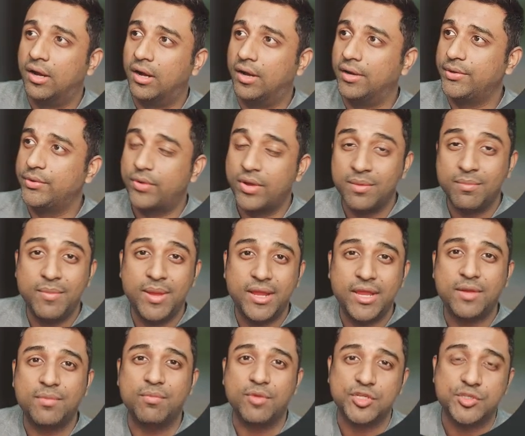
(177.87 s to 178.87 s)
You can
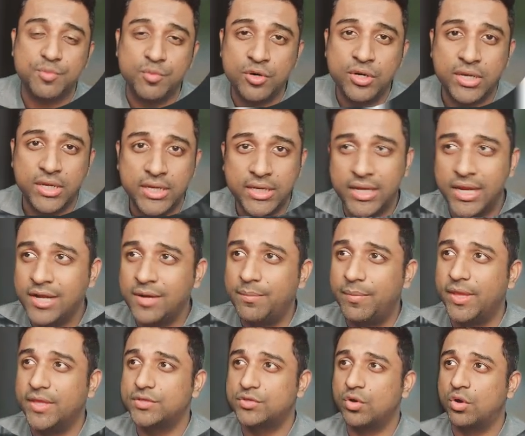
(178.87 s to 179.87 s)
make it much more
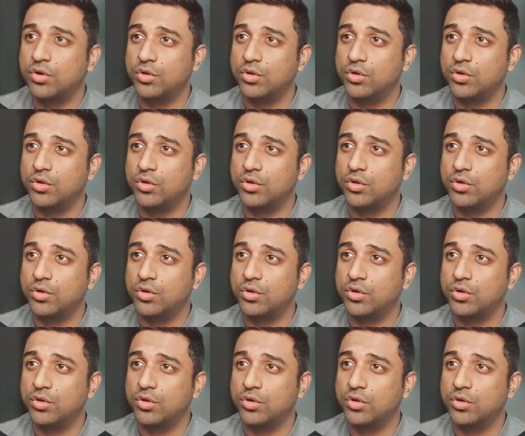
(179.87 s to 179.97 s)
detailed based